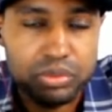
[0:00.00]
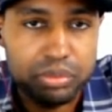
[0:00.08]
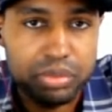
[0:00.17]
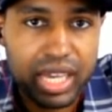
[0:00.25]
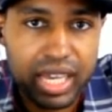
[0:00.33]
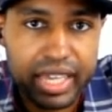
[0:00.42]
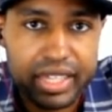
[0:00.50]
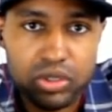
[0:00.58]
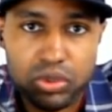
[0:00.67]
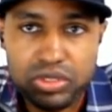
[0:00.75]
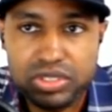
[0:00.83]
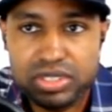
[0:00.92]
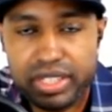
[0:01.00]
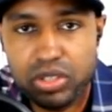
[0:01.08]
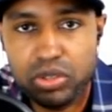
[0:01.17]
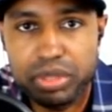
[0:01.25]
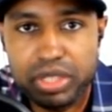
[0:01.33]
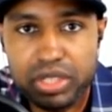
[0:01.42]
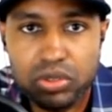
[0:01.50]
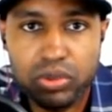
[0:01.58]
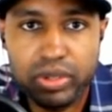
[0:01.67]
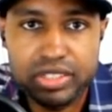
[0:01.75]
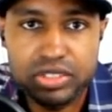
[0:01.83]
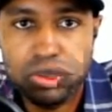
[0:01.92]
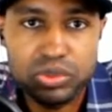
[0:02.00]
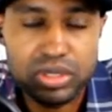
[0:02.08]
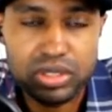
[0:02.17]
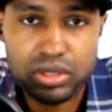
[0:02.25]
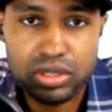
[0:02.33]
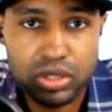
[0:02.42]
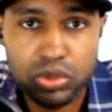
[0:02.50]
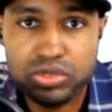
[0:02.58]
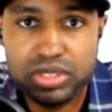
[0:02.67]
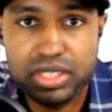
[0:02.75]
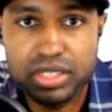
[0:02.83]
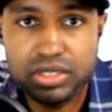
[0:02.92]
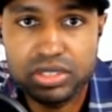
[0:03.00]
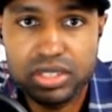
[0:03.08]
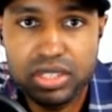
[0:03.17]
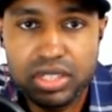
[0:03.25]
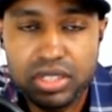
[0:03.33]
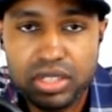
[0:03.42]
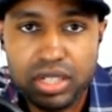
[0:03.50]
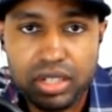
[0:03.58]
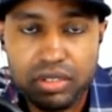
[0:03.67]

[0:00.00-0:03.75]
buy or sell Bitcoin to cl close these uh,